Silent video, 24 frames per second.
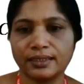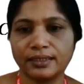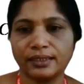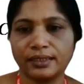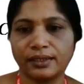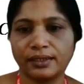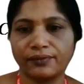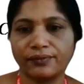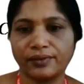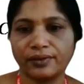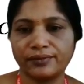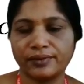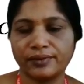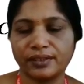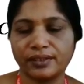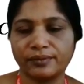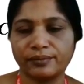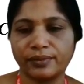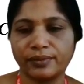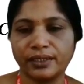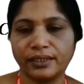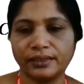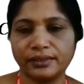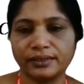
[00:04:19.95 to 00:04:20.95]
C f of
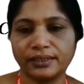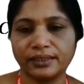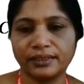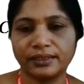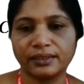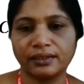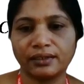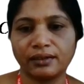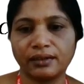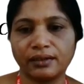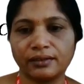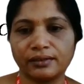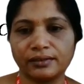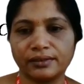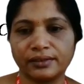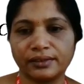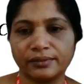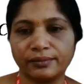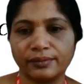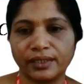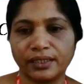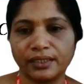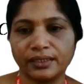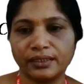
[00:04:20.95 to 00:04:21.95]
z by
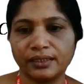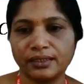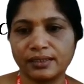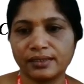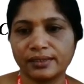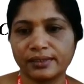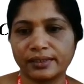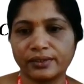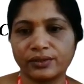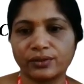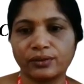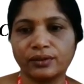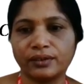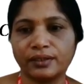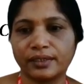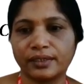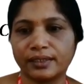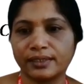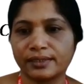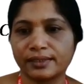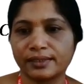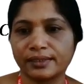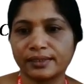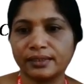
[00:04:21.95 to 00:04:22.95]
z minus z naught
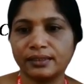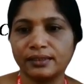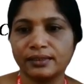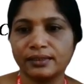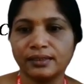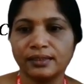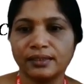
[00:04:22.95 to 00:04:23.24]
dz.